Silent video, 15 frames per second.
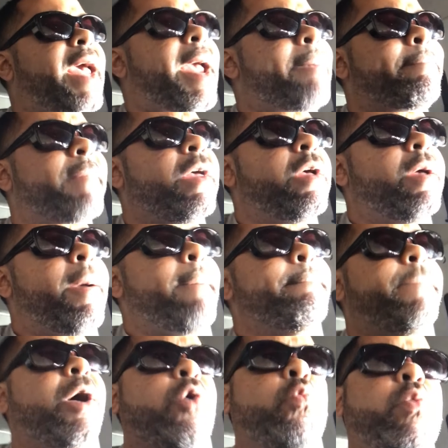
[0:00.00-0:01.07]
that.
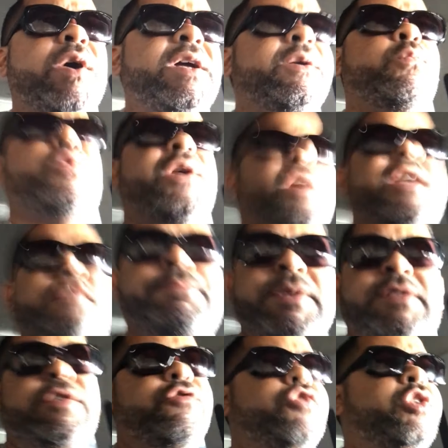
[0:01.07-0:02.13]
But what is
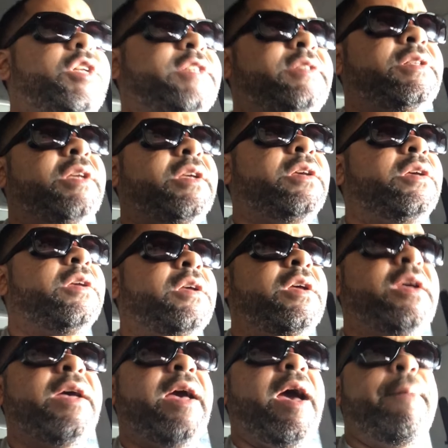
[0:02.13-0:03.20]
materialistic?
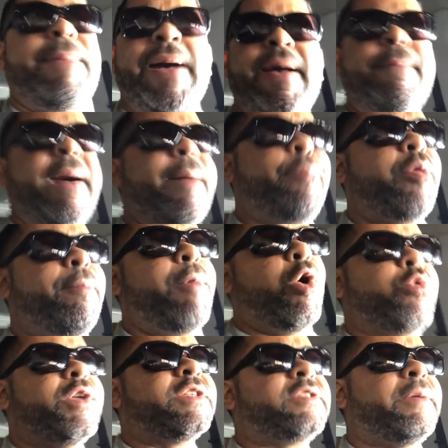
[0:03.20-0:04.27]
Am I
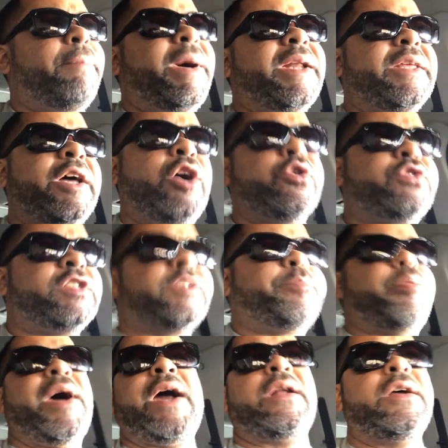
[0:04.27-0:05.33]
promoting somebody else's
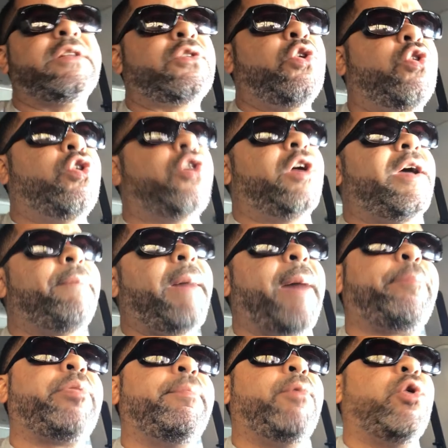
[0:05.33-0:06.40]
product, or am I
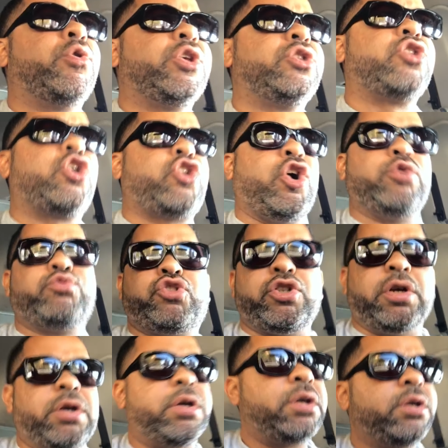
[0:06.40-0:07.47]
promoting the
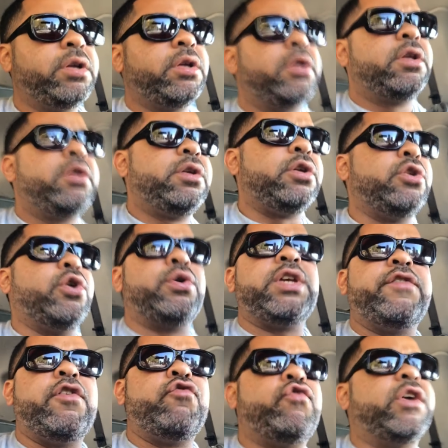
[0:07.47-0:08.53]
culture? You know,
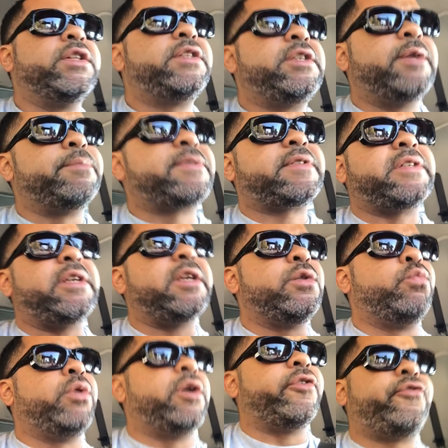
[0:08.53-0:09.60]
even Run DMC
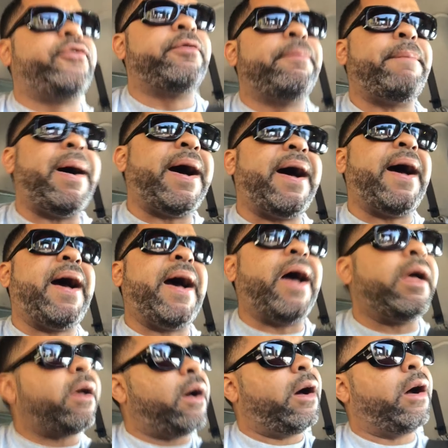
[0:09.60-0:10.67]
with
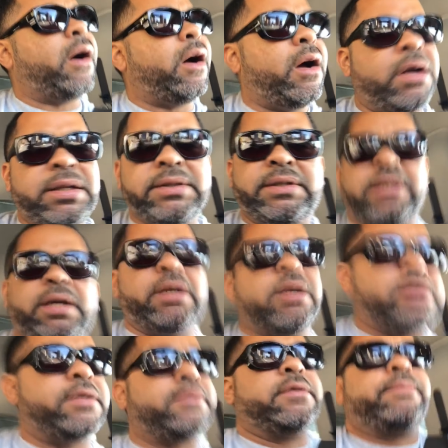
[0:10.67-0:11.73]
my
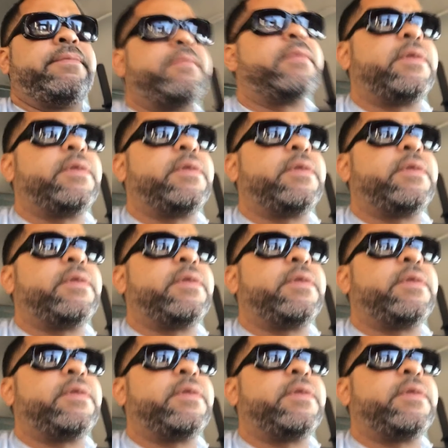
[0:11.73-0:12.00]
Adidas,